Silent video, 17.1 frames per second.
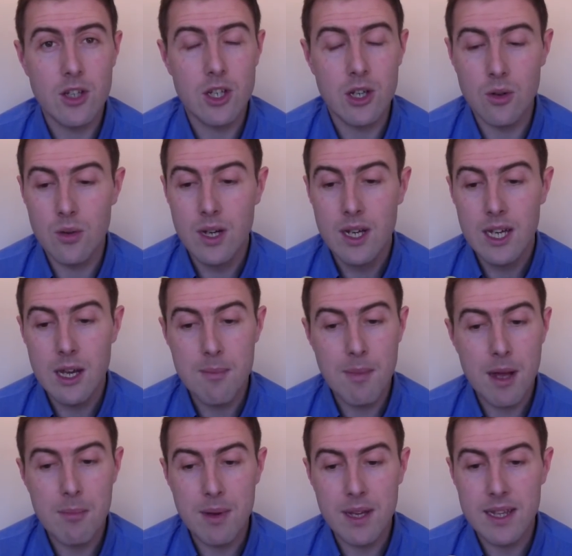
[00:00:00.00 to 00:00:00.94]
So it
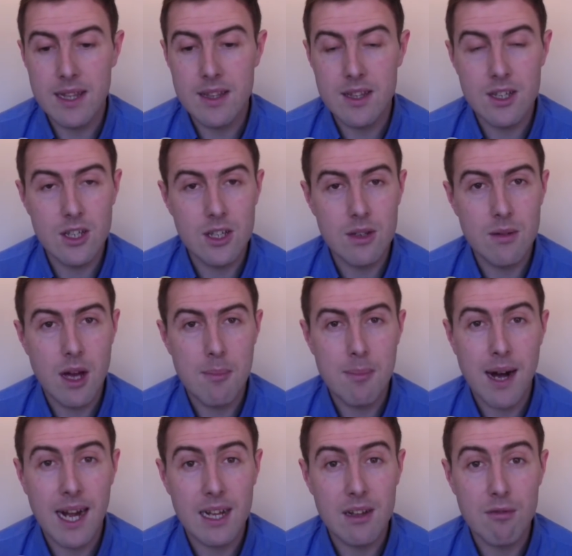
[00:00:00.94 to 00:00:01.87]
might be that there's a
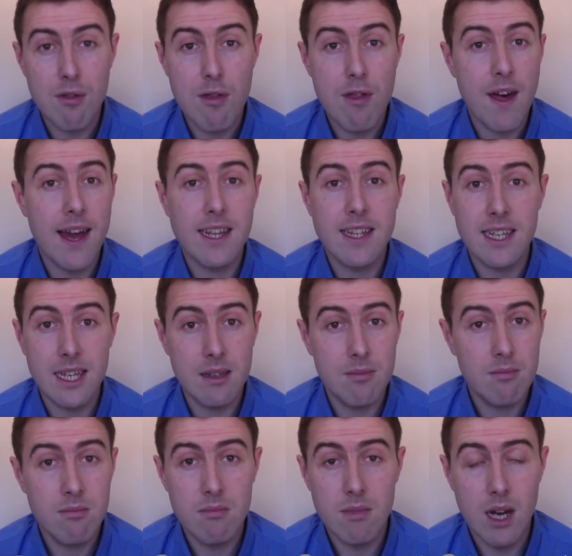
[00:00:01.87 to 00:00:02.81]
pile of 30
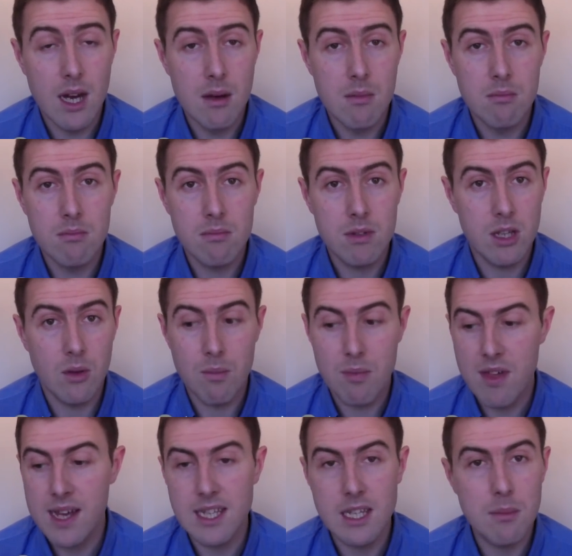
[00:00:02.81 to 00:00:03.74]

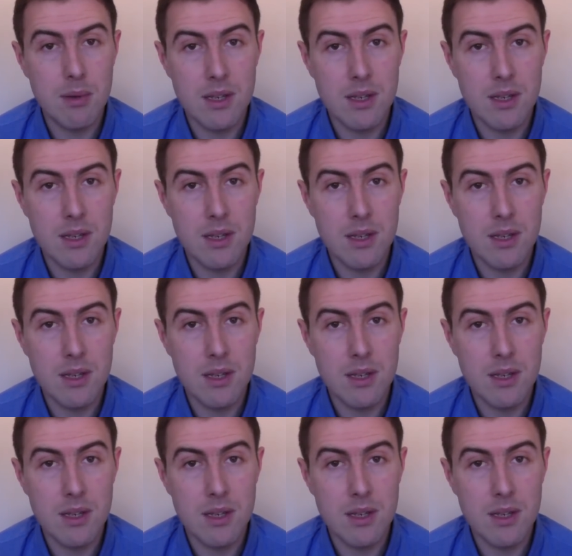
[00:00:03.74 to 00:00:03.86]
30